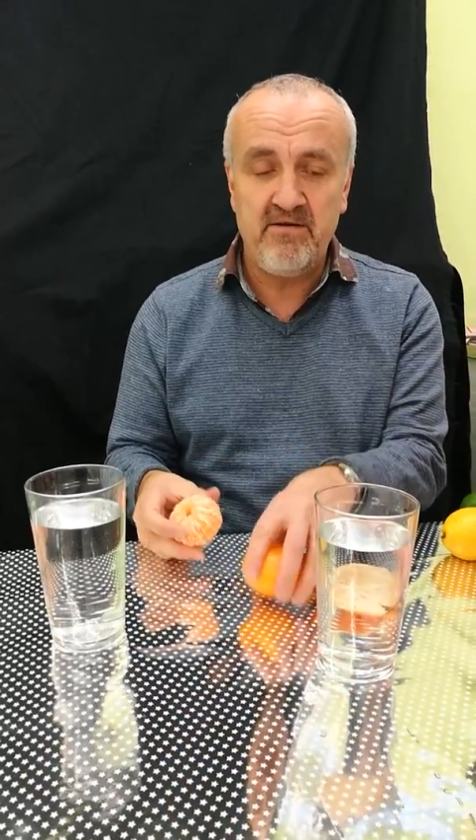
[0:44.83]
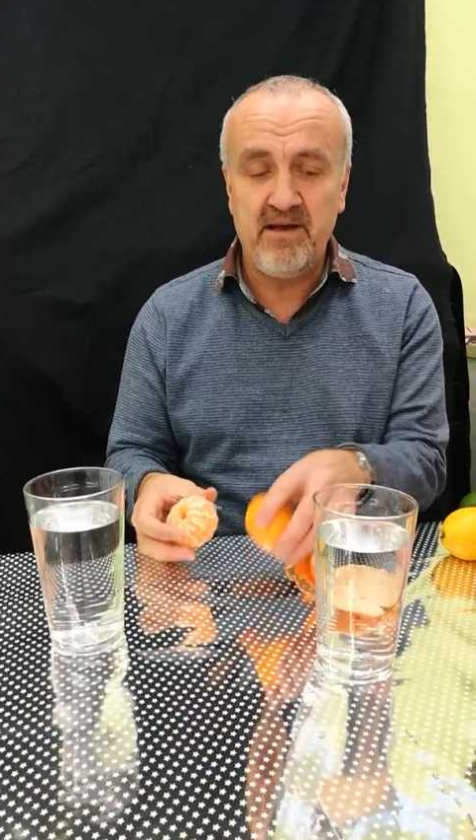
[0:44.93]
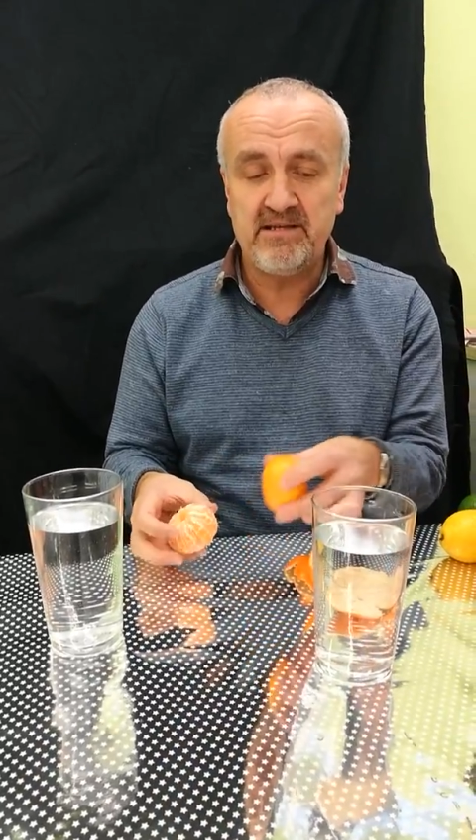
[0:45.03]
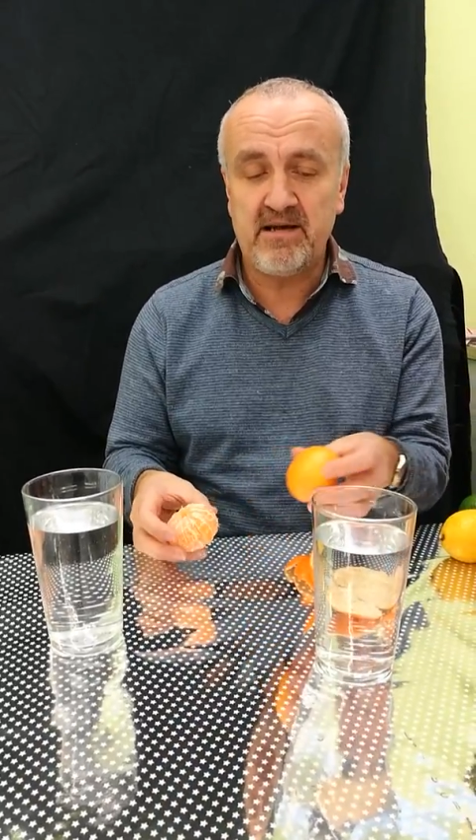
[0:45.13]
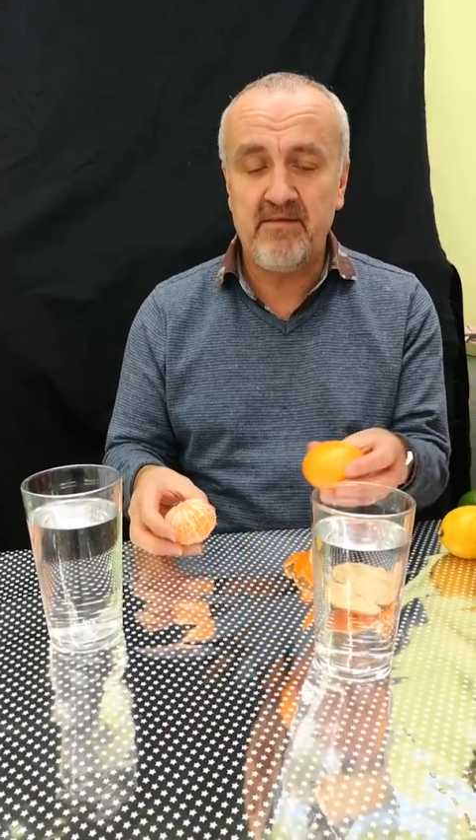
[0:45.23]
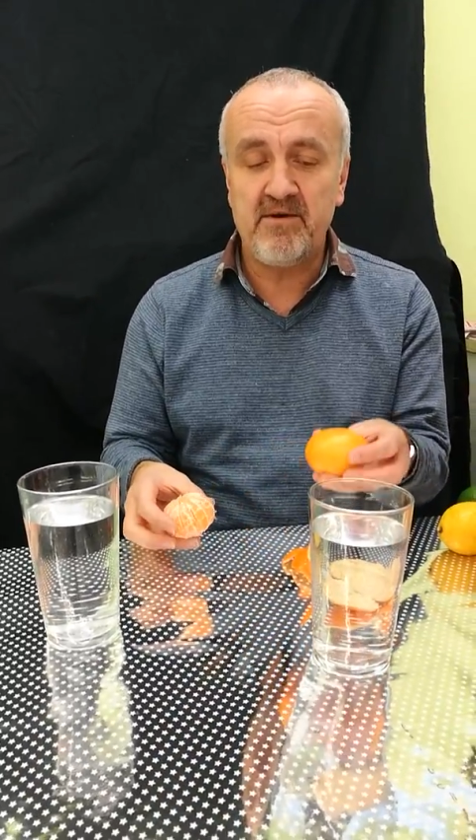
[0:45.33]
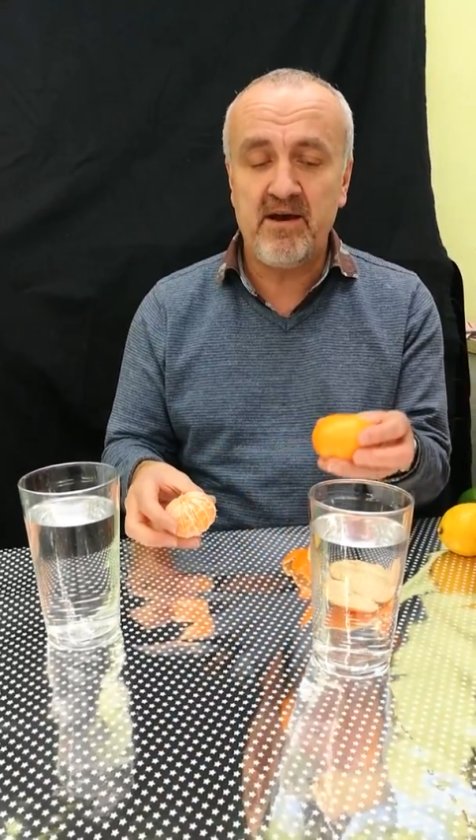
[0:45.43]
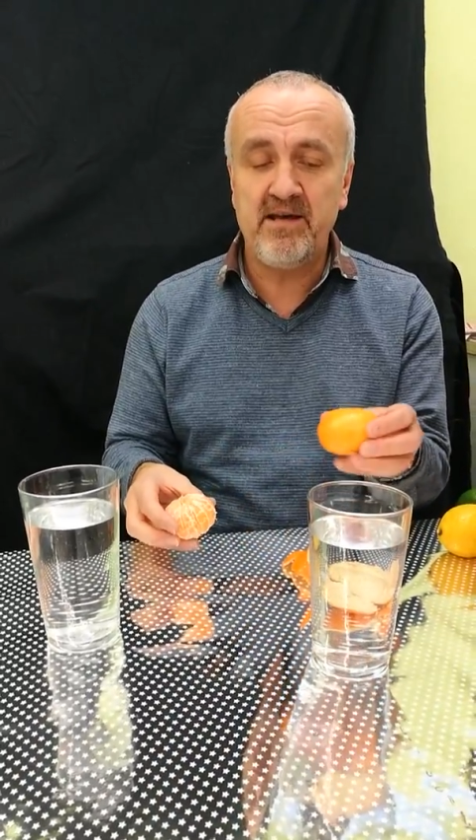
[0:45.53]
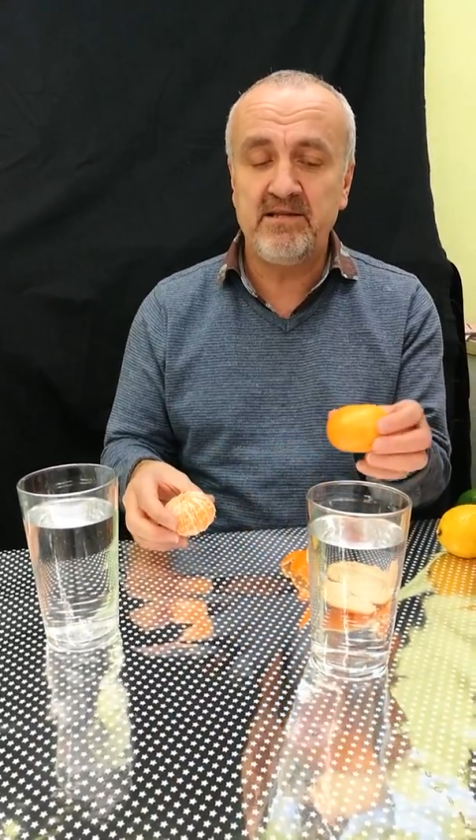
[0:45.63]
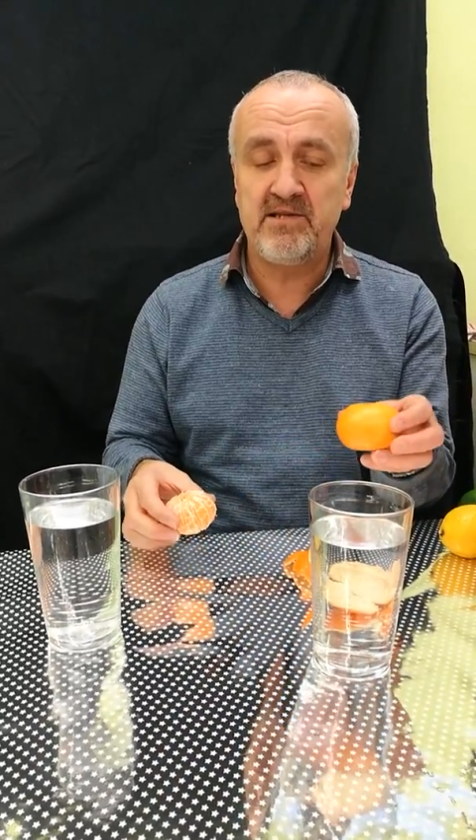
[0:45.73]
is I'm
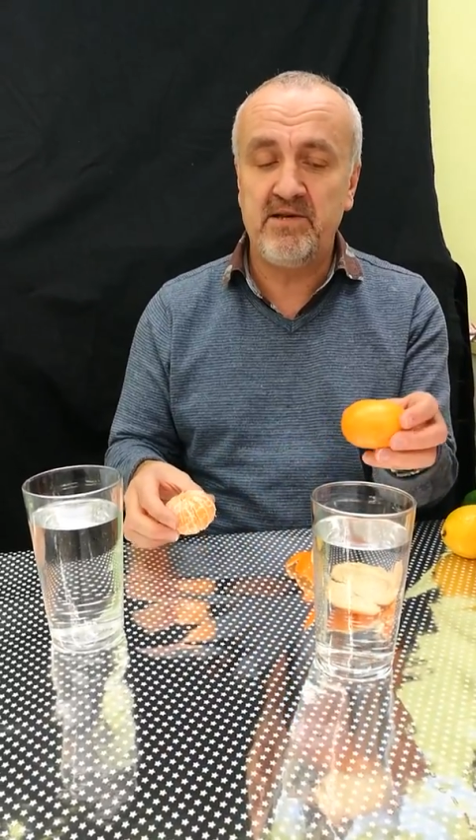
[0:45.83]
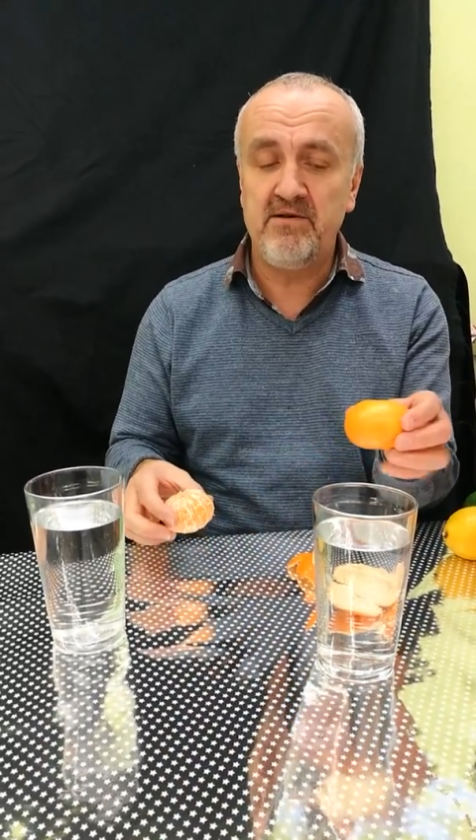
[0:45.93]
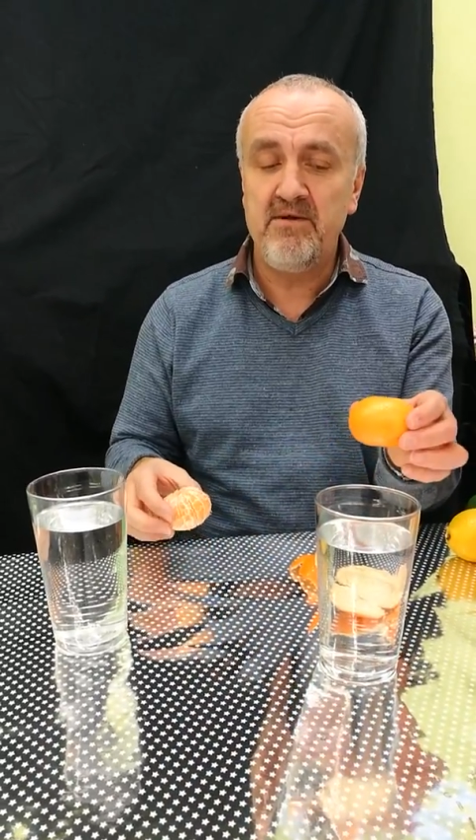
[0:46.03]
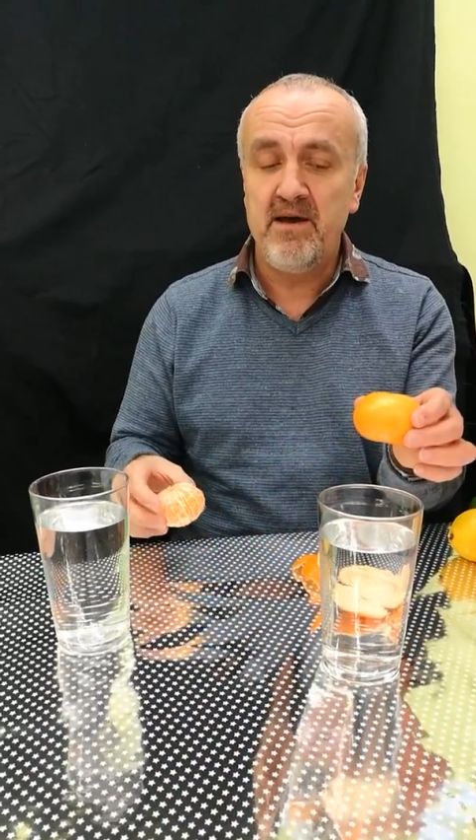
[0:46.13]
going to